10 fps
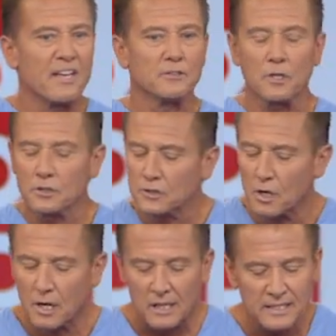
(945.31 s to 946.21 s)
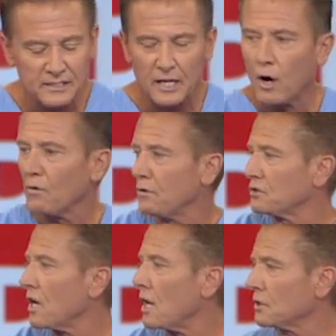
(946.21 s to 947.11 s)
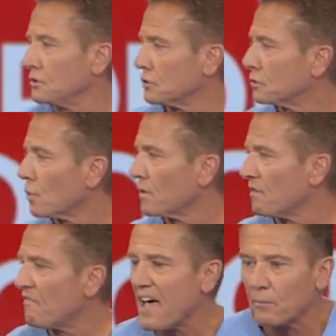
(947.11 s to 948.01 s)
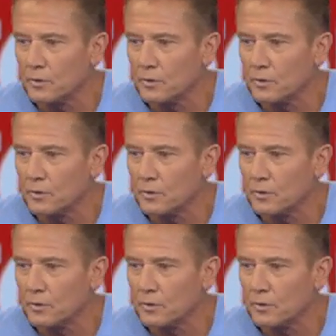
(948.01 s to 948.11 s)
Things are going to start cleansing. All those toxins are stored in the fat.